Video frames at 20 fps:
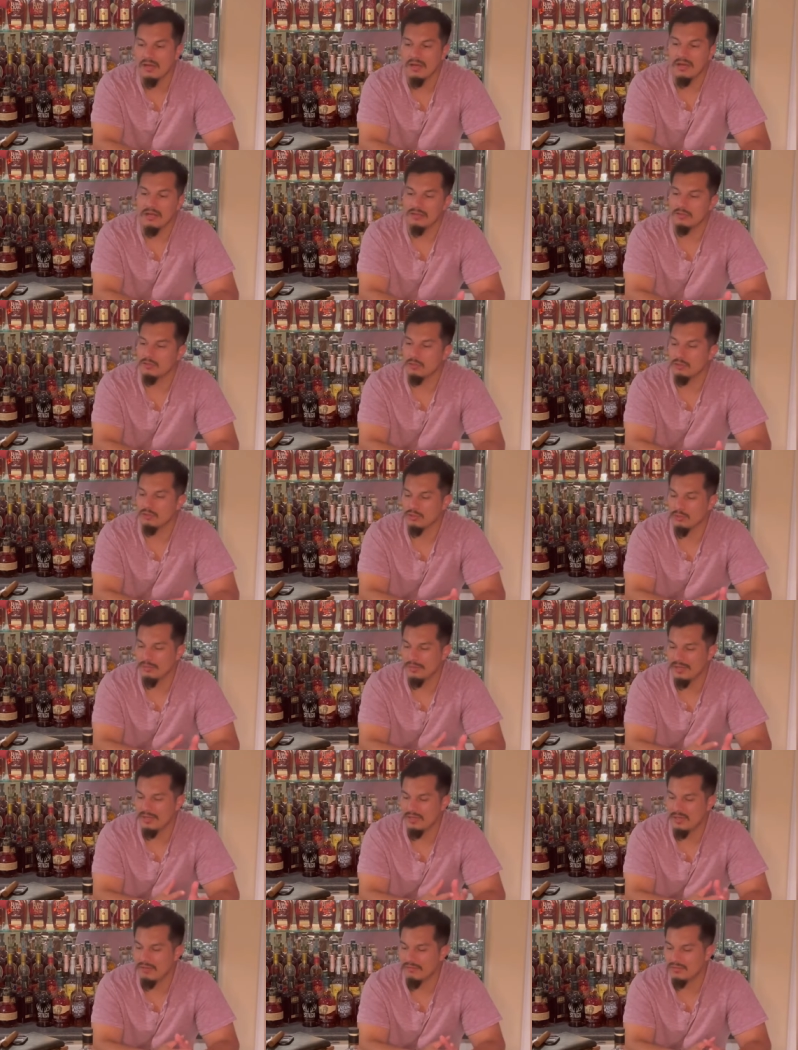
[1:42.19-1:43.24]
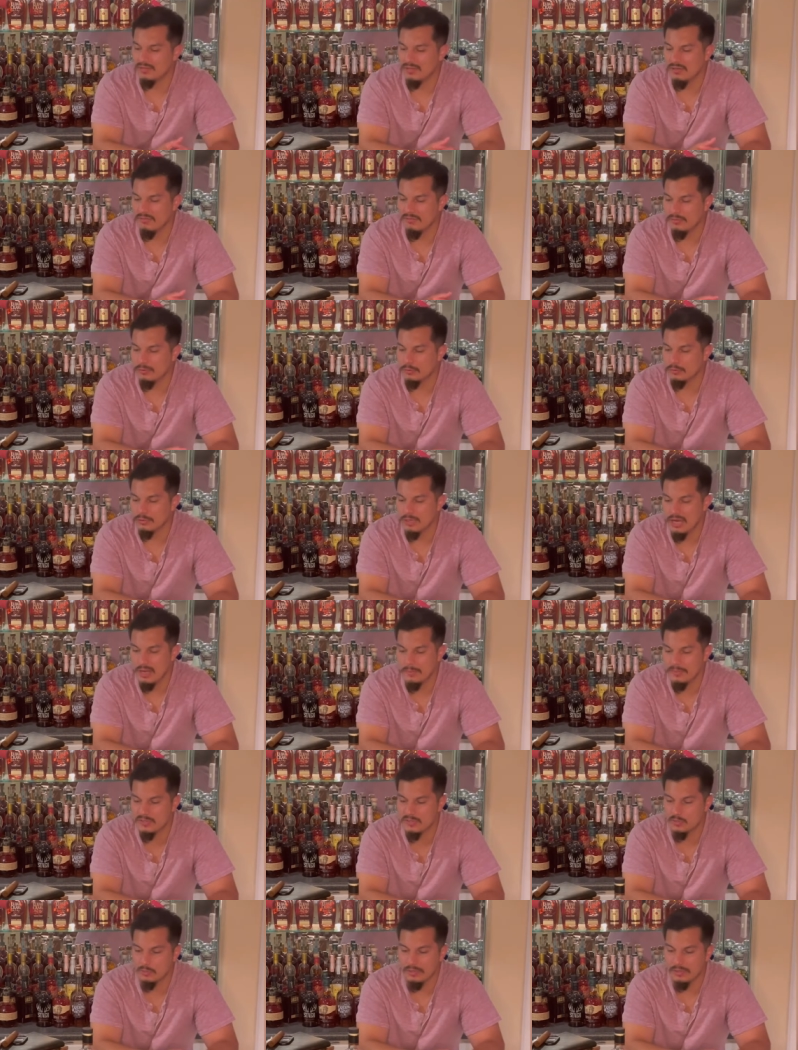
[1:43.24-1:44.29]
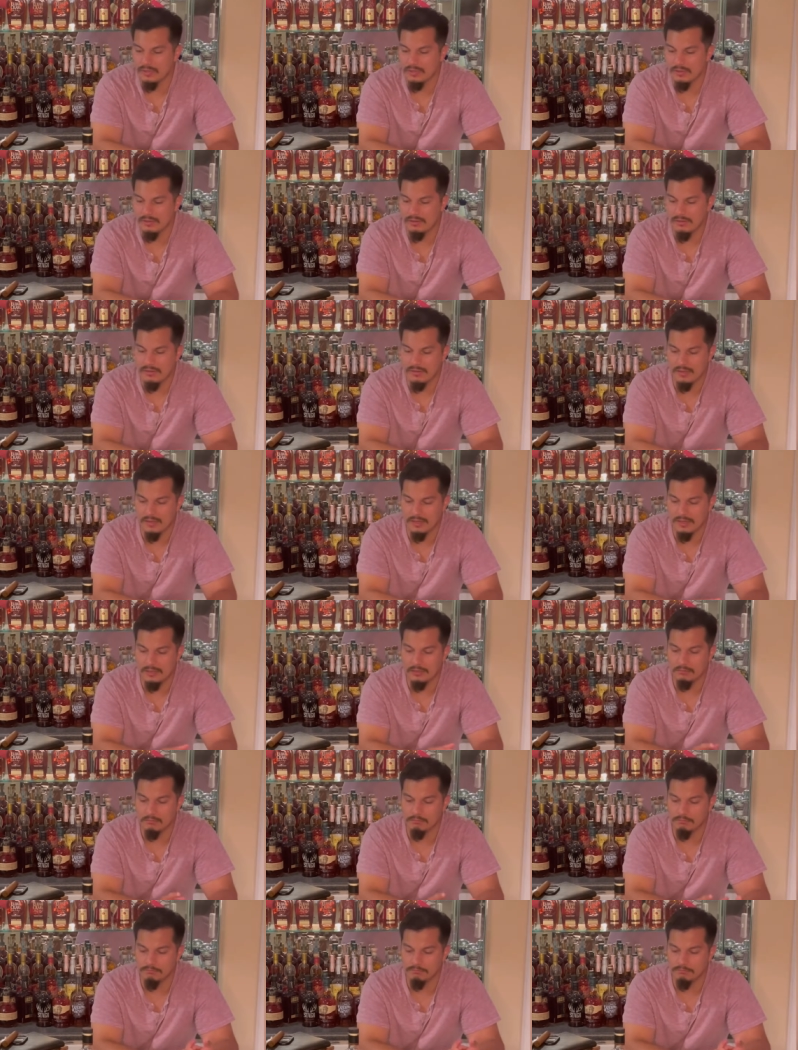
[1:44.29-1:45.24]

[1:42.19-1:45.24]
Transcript: On social media, I've seen a few drops with um,